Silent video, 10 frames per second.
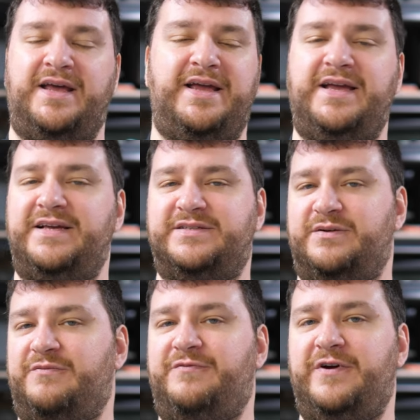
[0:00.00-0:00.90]
it is
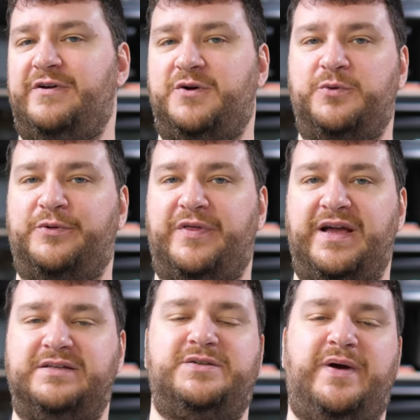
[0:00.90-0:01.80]
a very cool
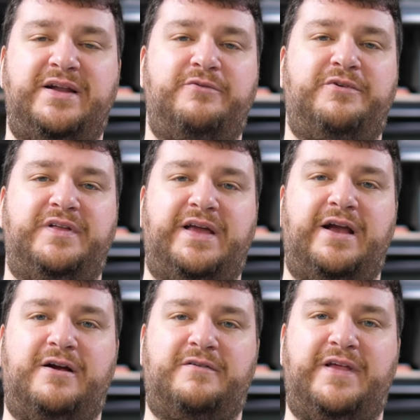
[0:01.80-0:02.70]
thing, so I didn't really
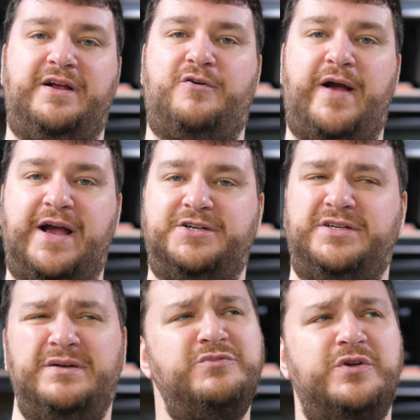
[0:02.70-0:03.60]
care that it
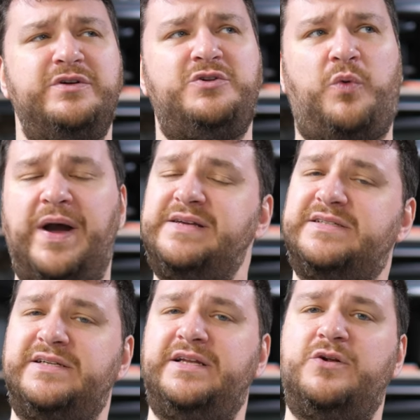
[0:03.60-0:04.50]
crashed. It was only
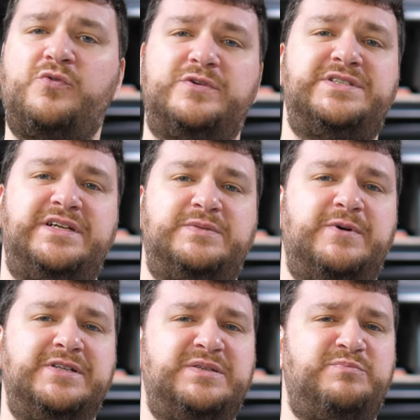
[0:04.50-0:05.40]
twice in over six
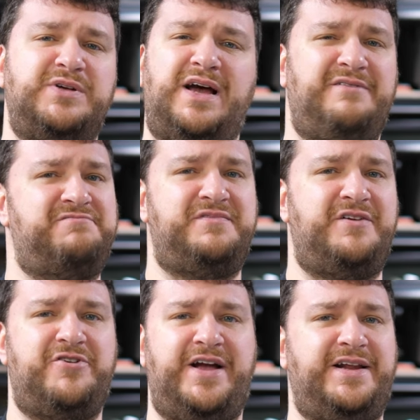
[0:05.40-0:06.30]
months, but I've
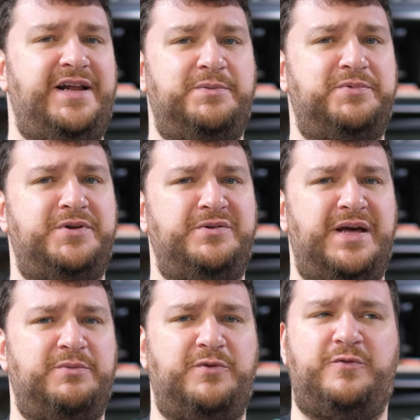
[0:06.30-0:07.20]
never had an amp do
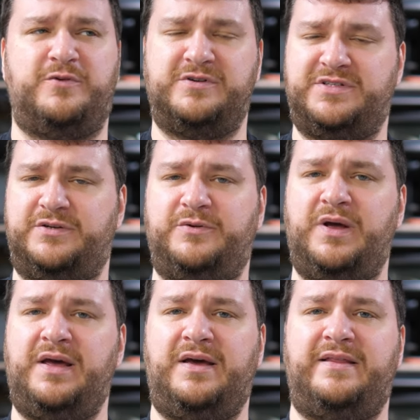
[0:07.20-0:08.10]
that before, so
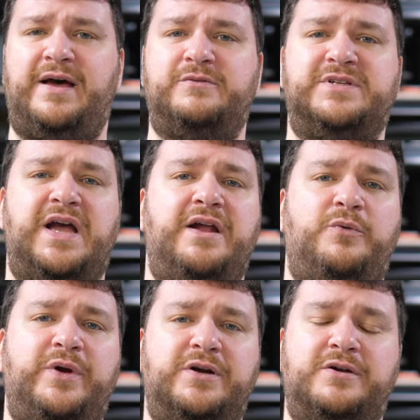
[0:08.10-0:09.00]
that was kind
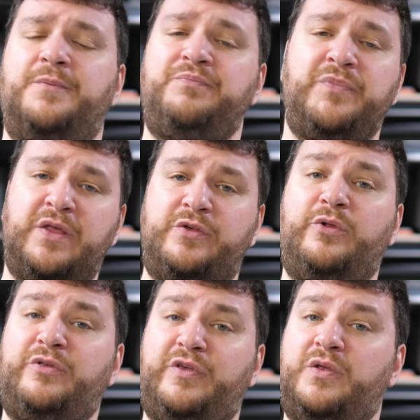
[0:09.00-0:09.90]
of weird. The
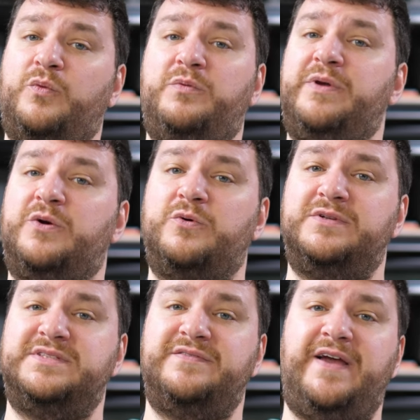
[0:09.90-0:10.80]
only thing that would be
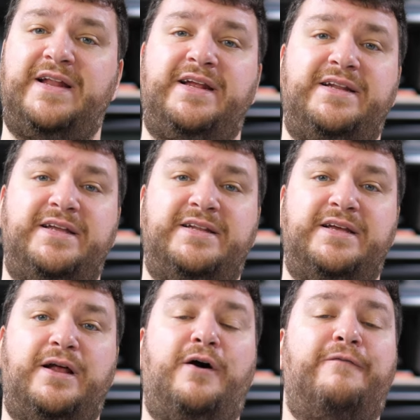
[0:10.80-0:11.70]
cool is if NAD
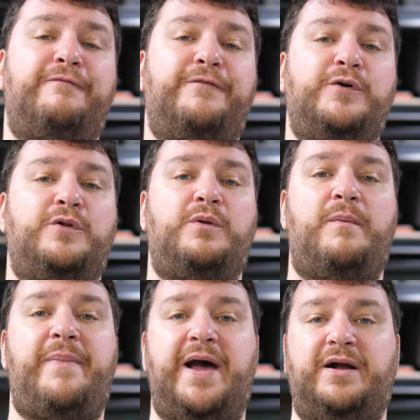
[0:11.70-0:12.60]
did a full
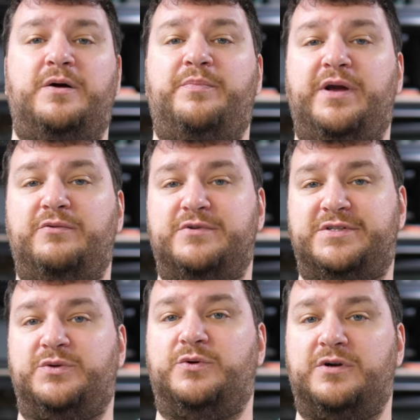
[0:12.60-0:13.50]
backup and
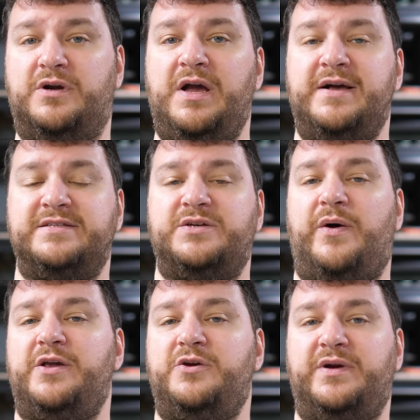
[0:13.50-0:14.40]
restore,
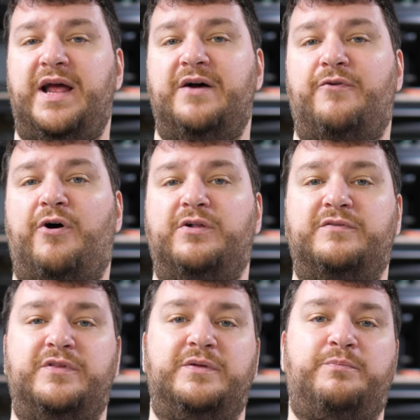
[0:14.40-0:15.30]
so you could have all
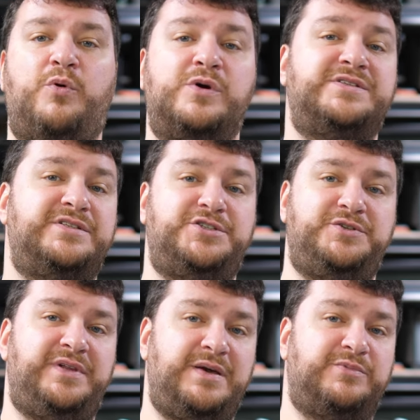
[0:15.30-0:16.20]
of the ports that
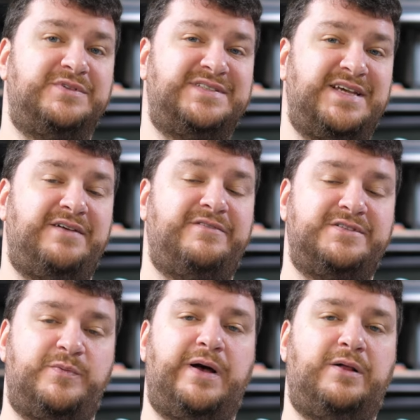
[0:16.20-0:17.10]
you labeled saved
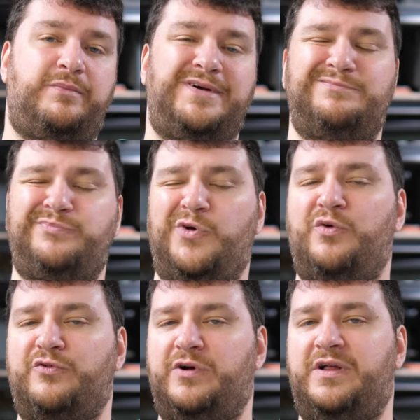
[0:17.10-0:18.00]
as well, but
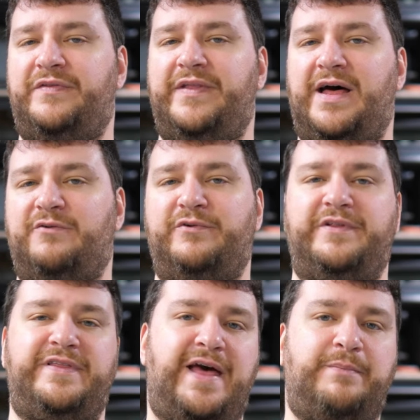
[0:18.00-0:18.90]
overall, not
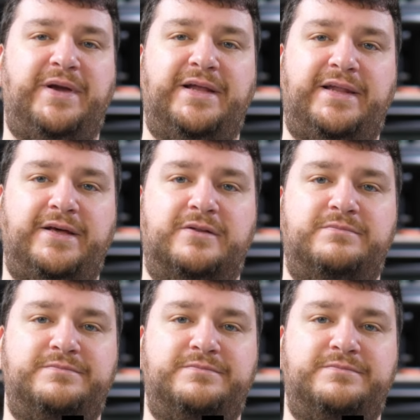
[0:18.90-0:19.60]
really that big a deal.